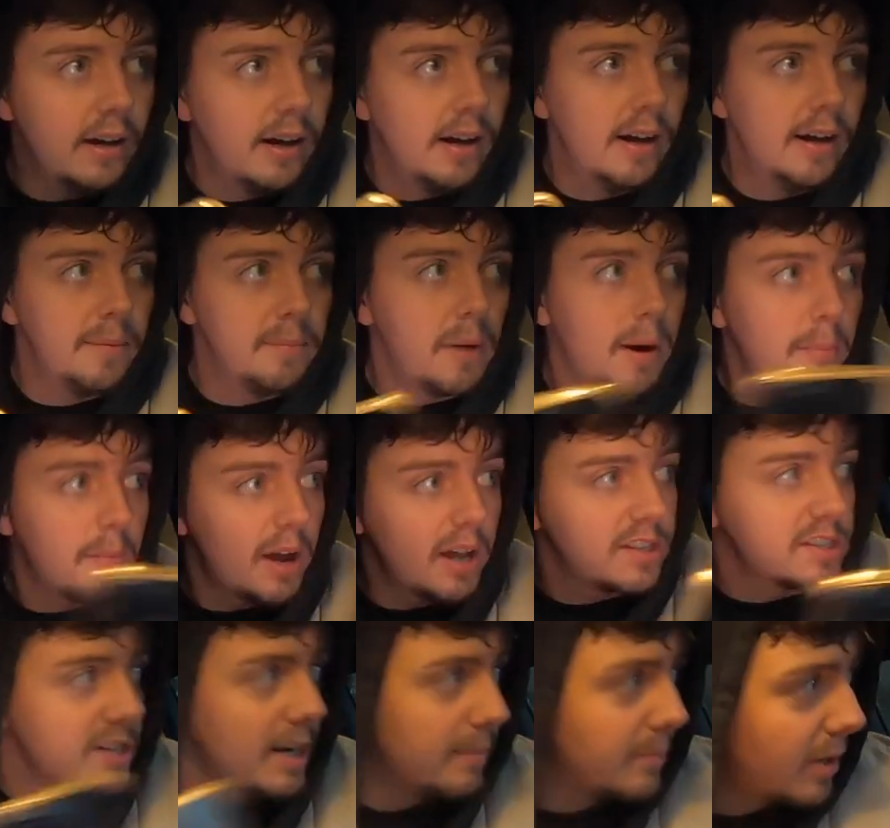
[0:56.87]
I
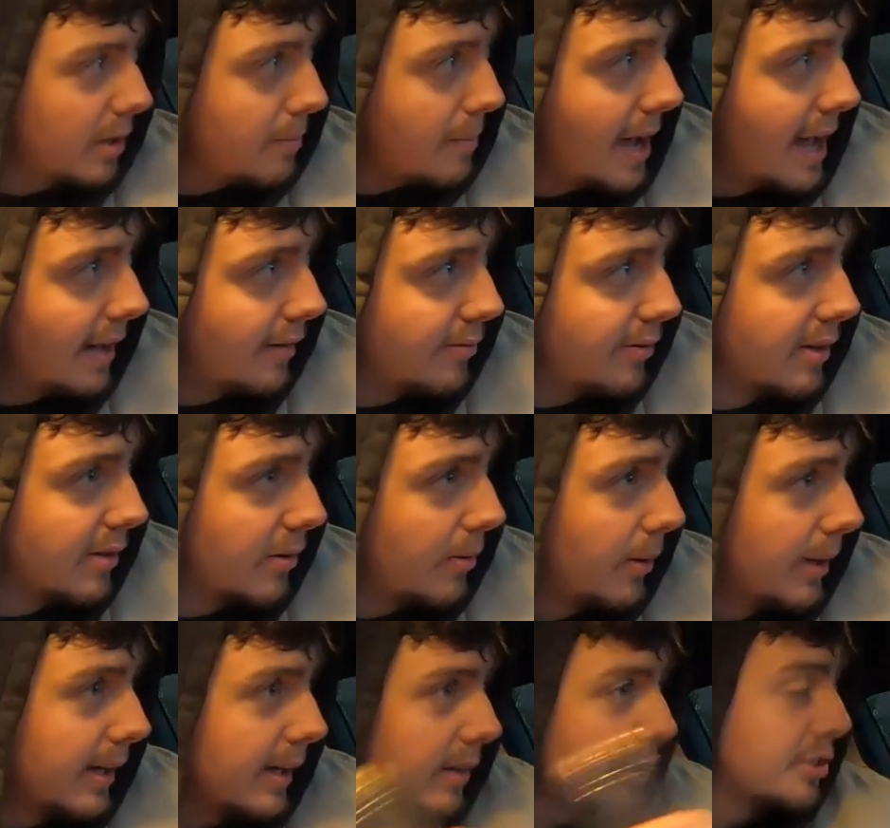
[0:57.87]
might slap you on my head real
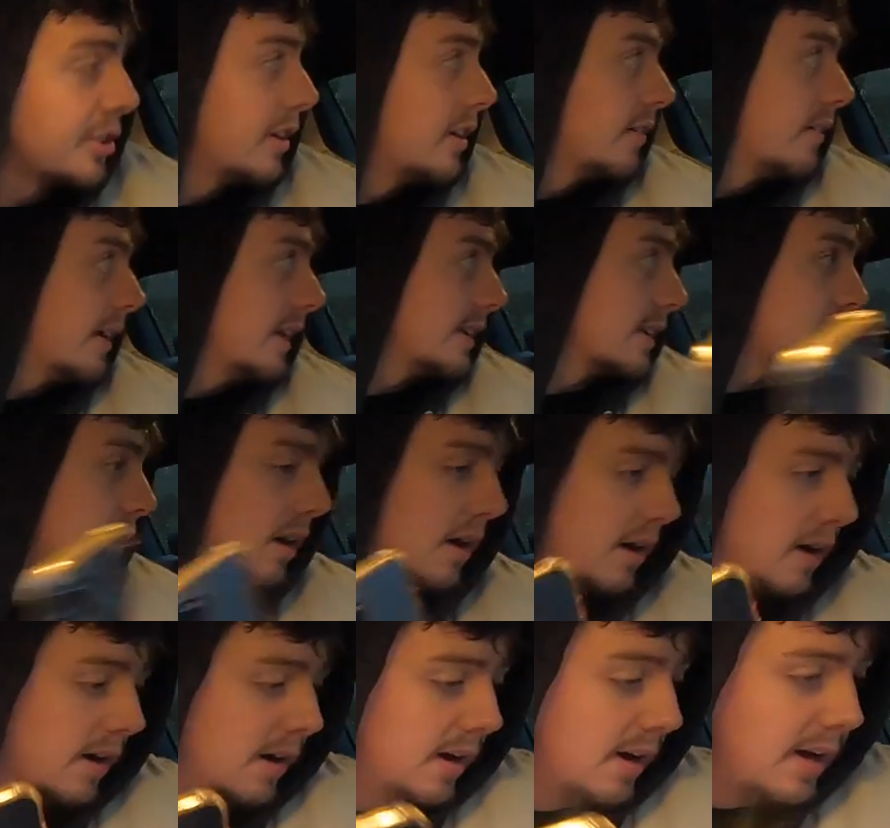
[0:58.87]
quick. I'll show you around the
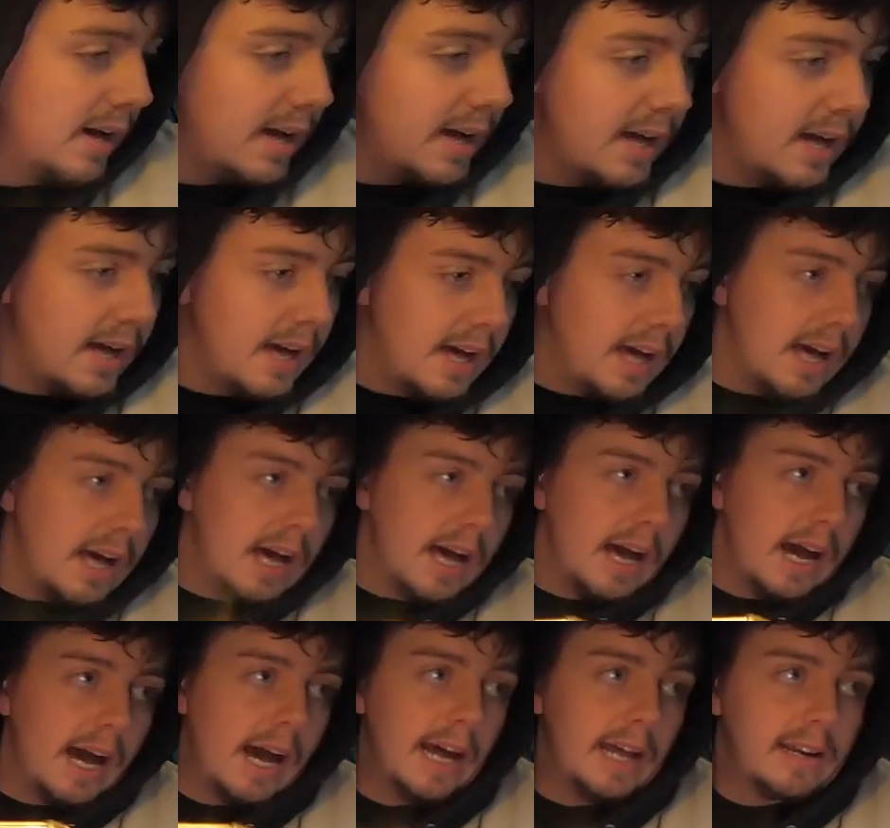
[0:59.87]
car
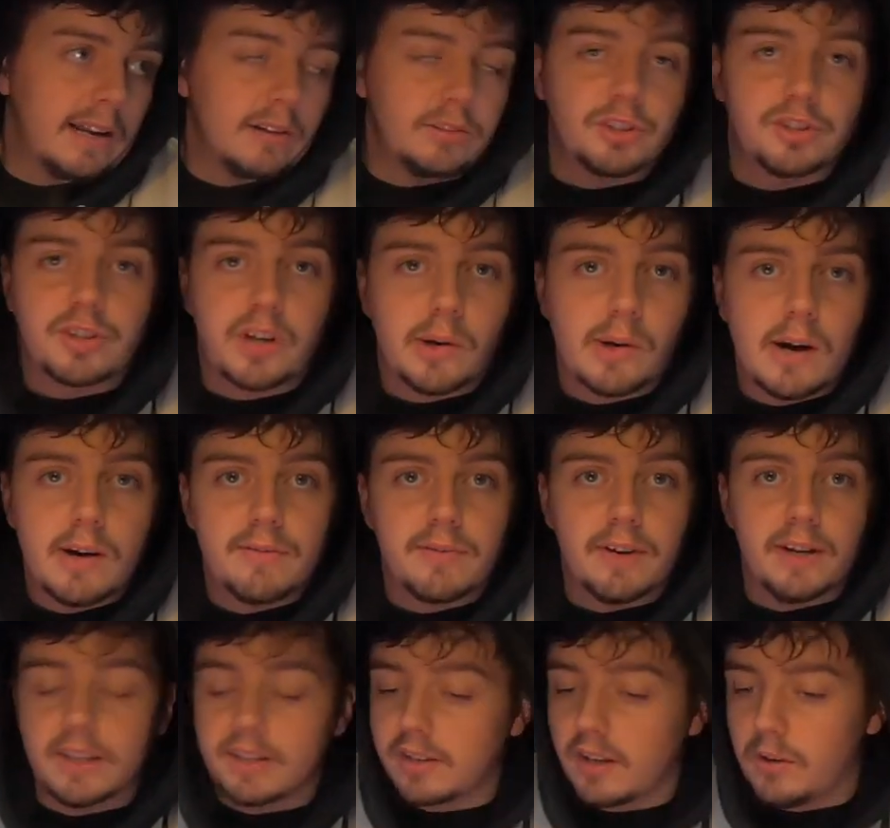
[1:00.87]
and I'll just go
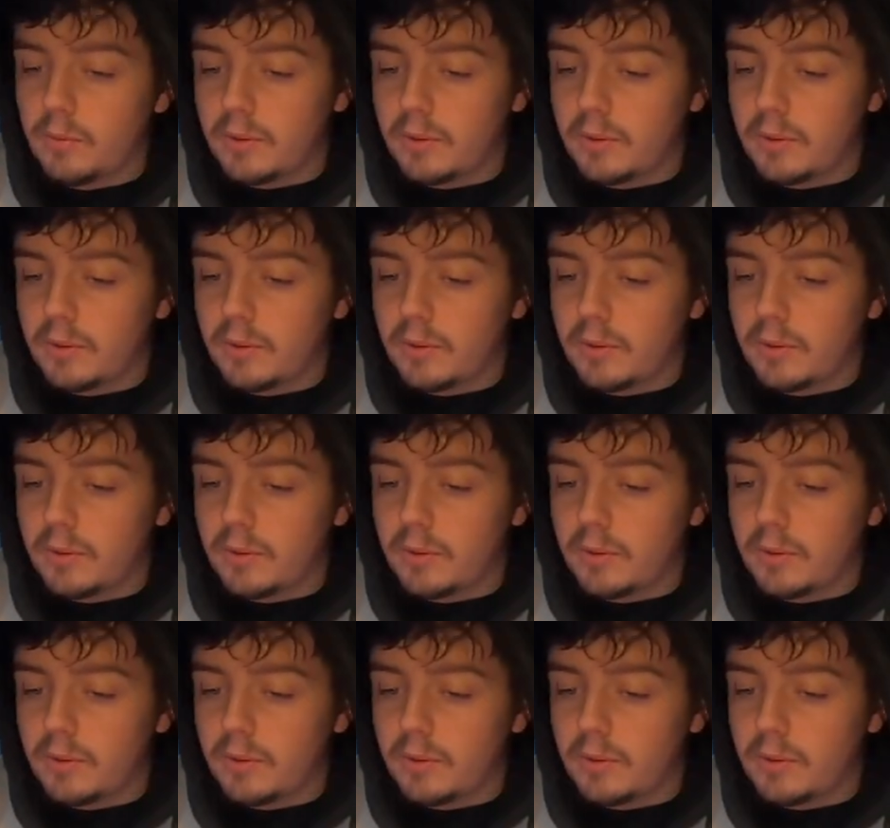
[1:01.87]
over it. So